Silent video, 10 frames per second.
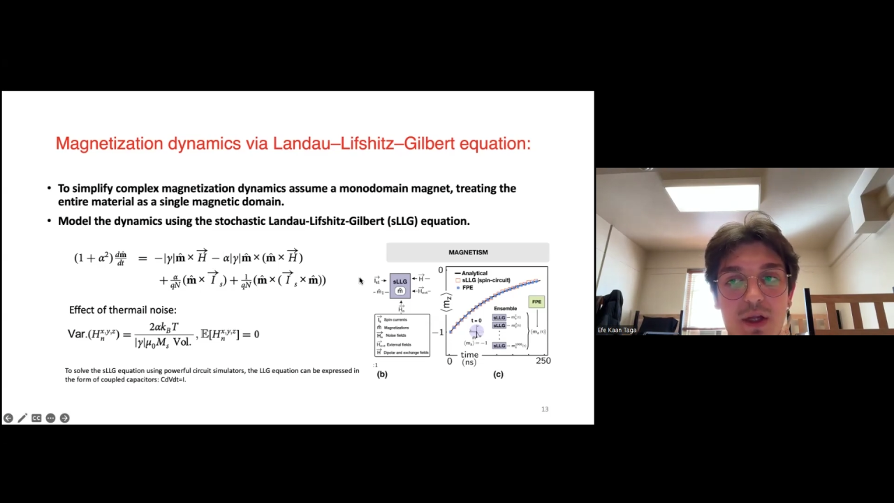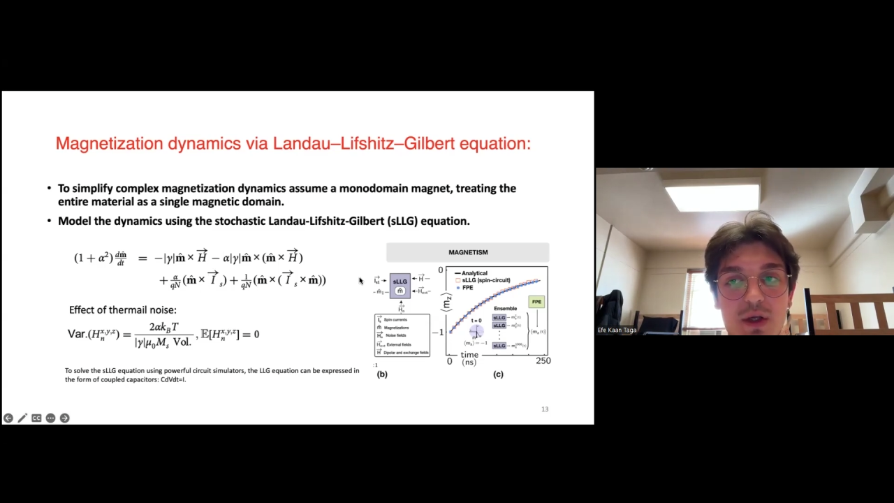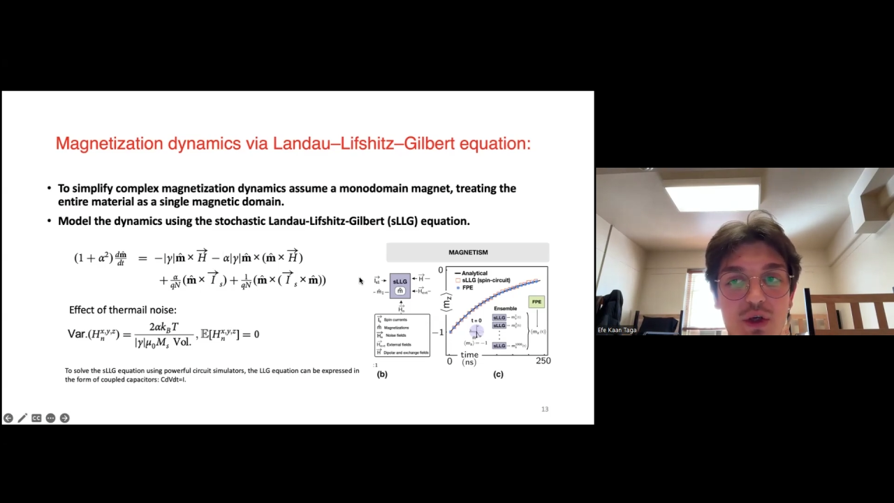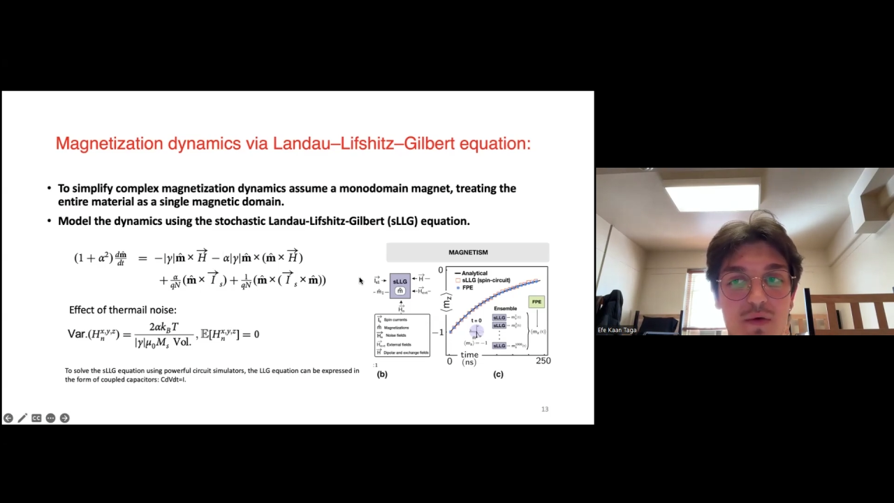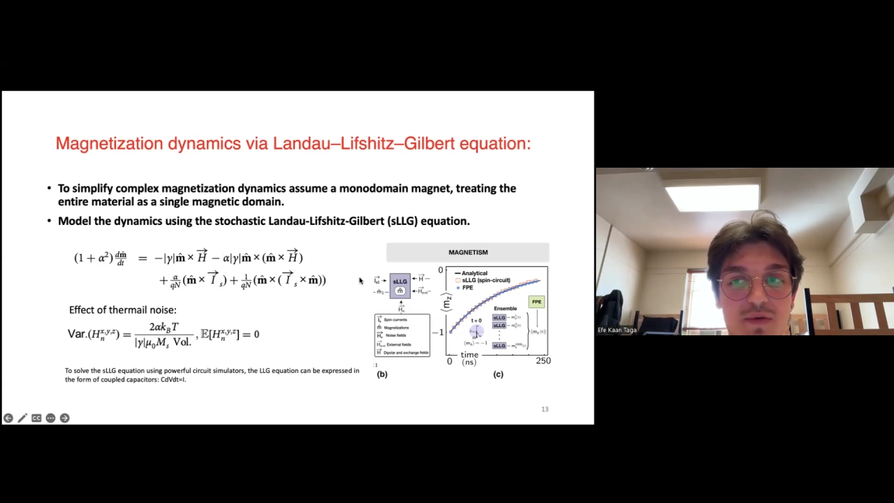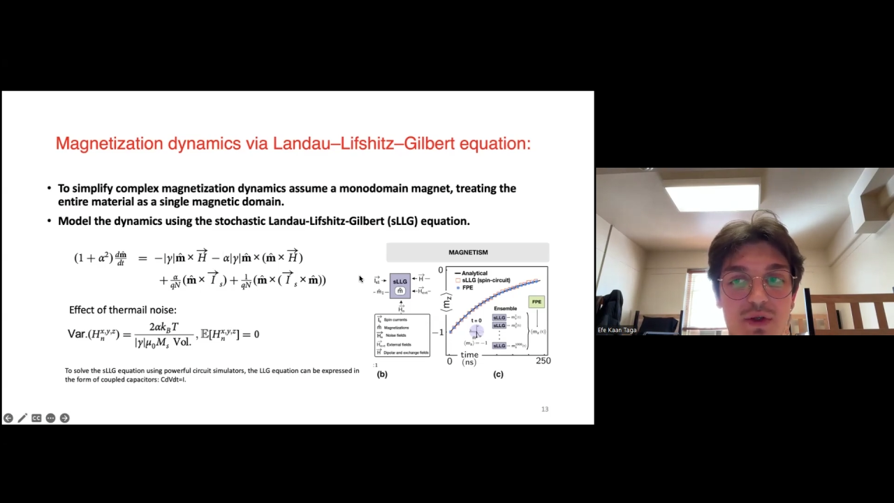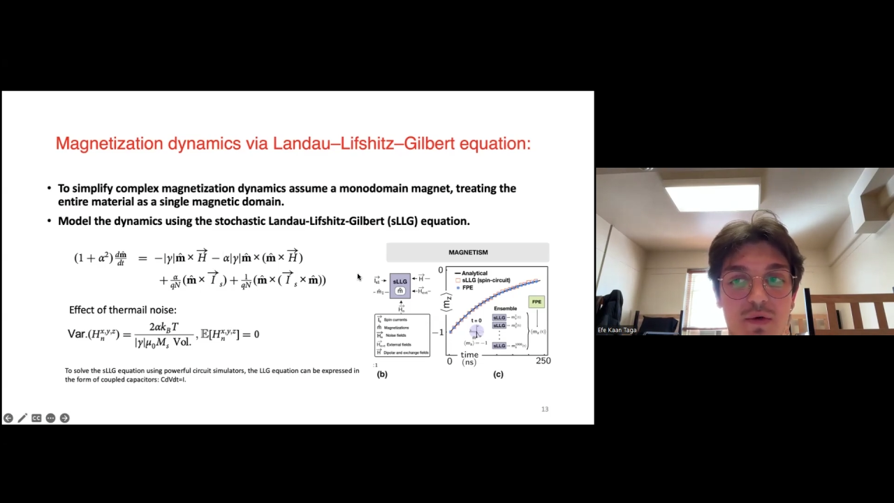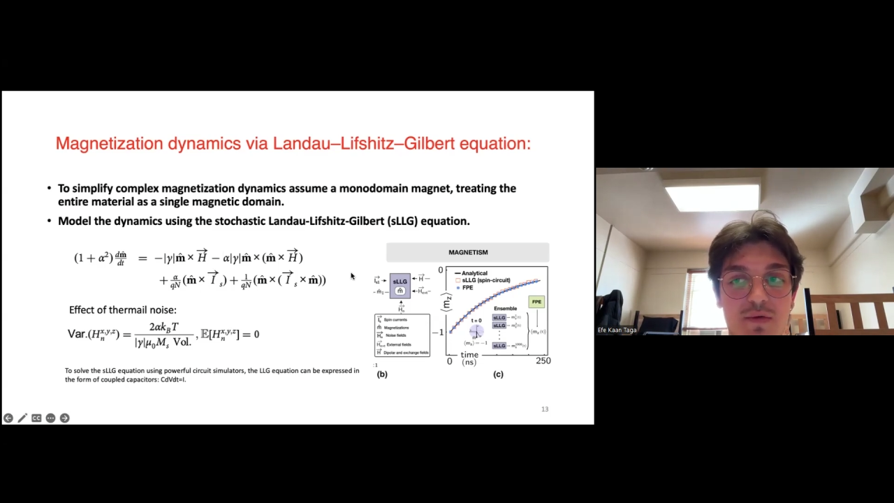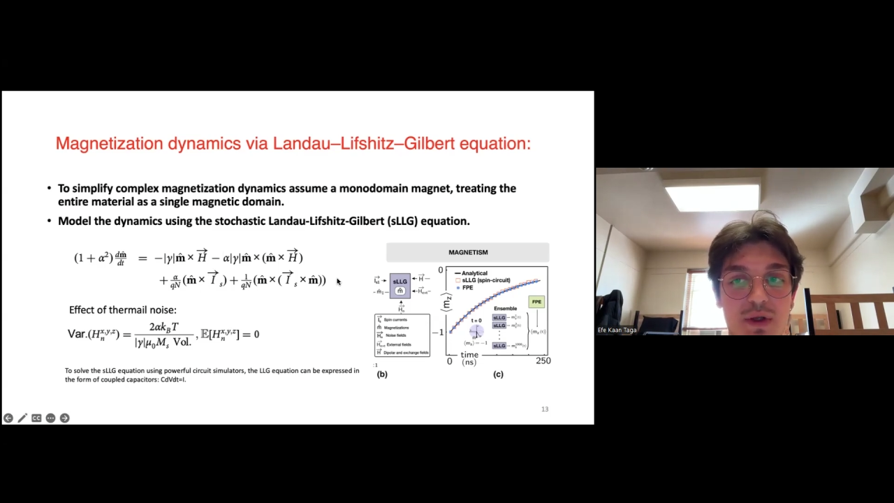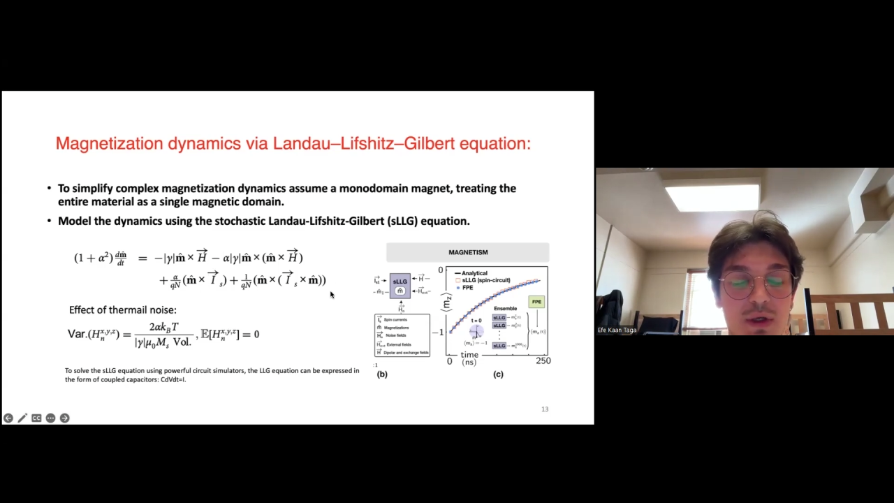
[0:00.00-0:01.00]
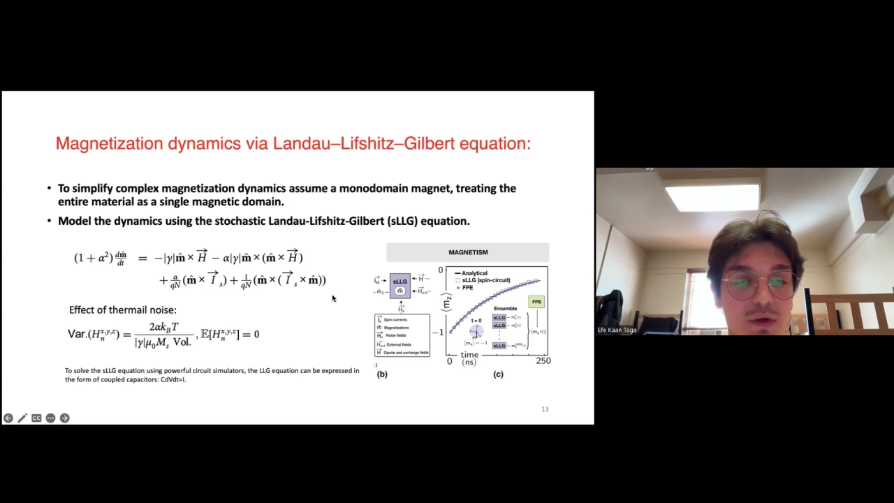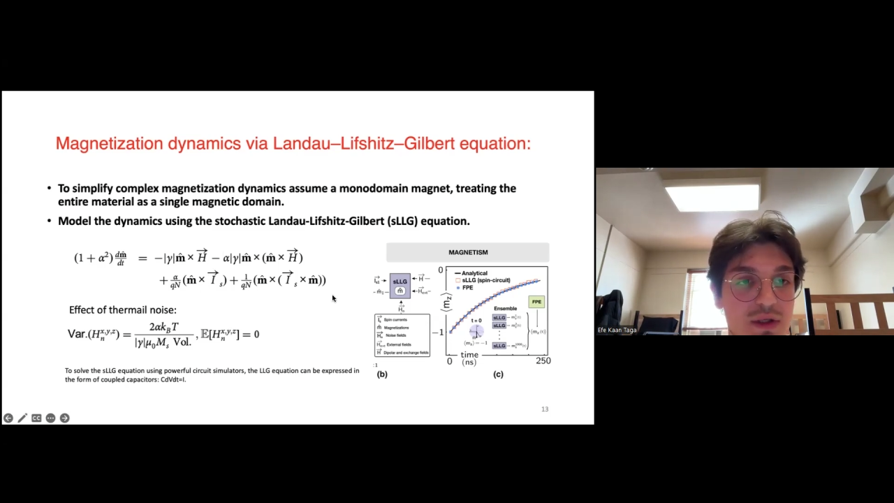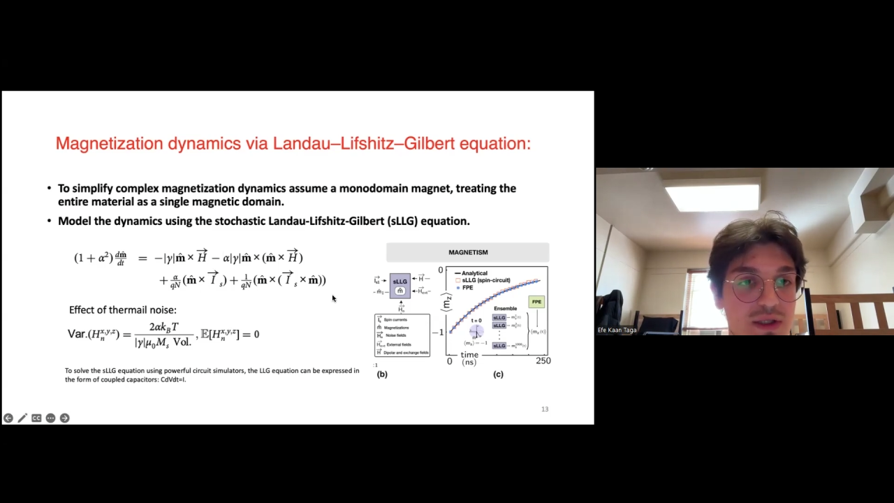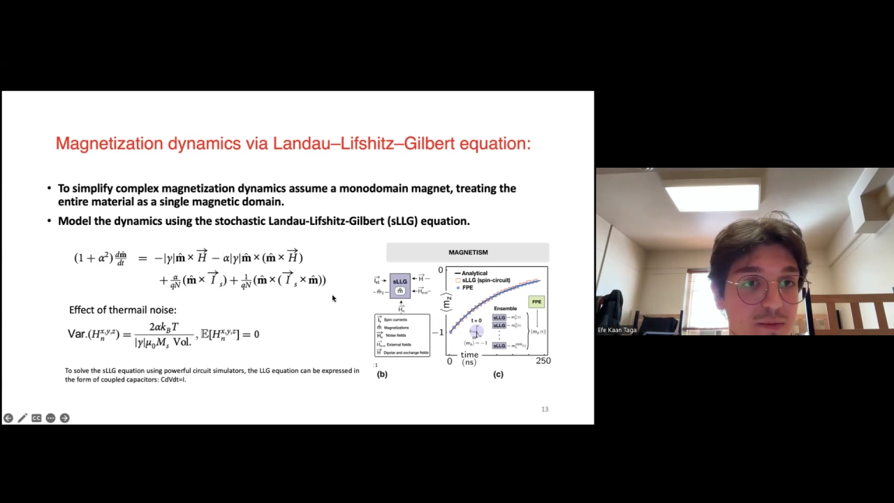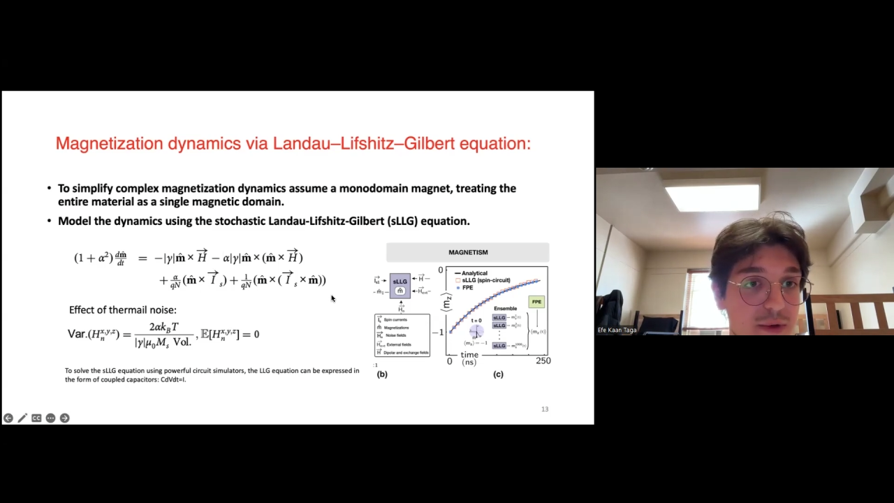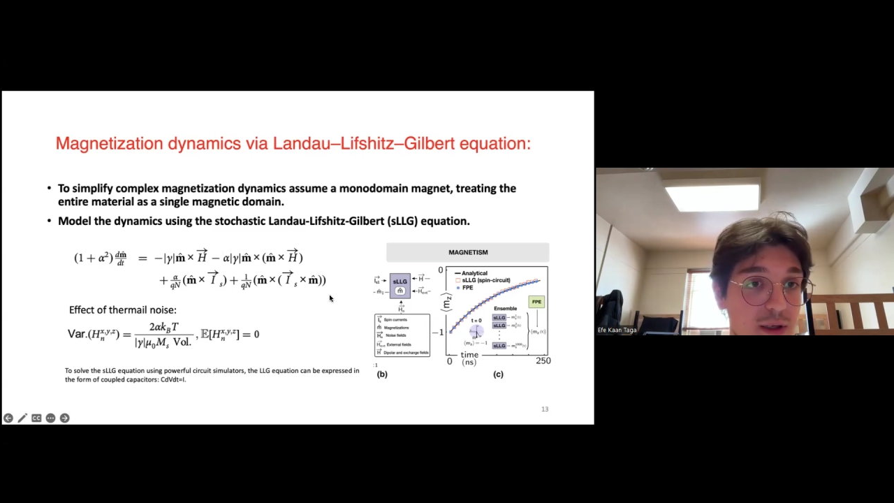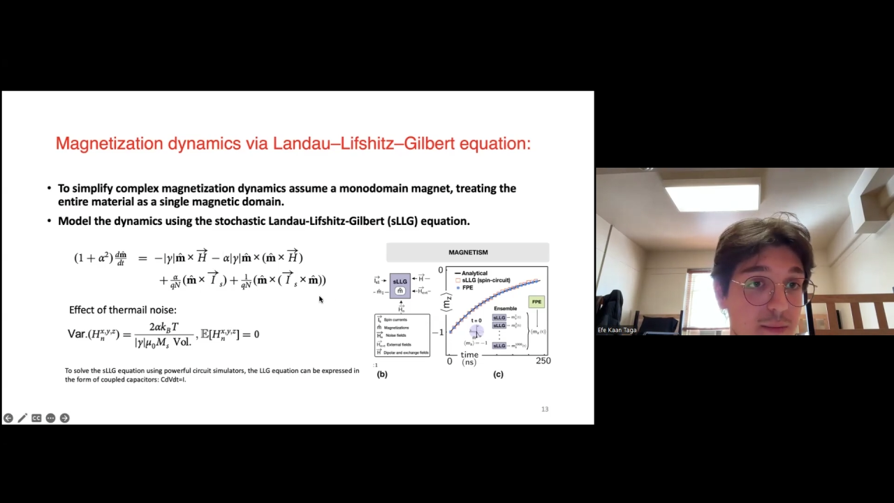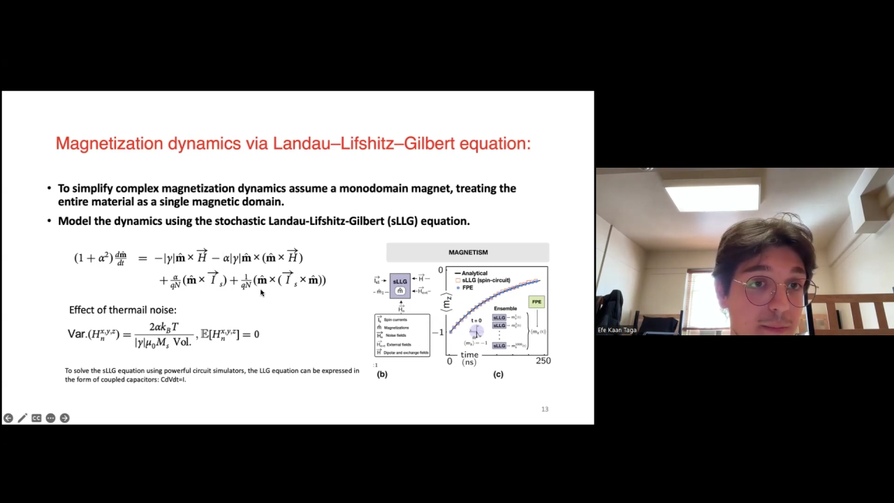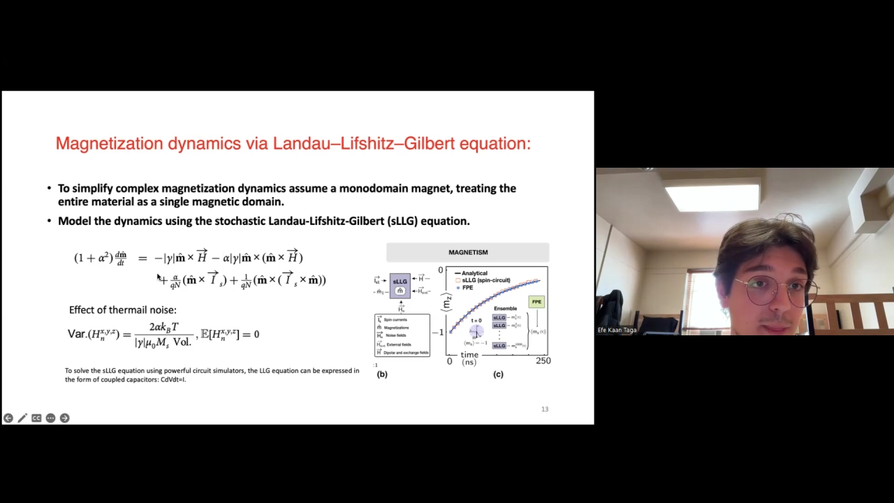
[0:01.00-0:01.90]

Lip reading: surface of the unit sphere.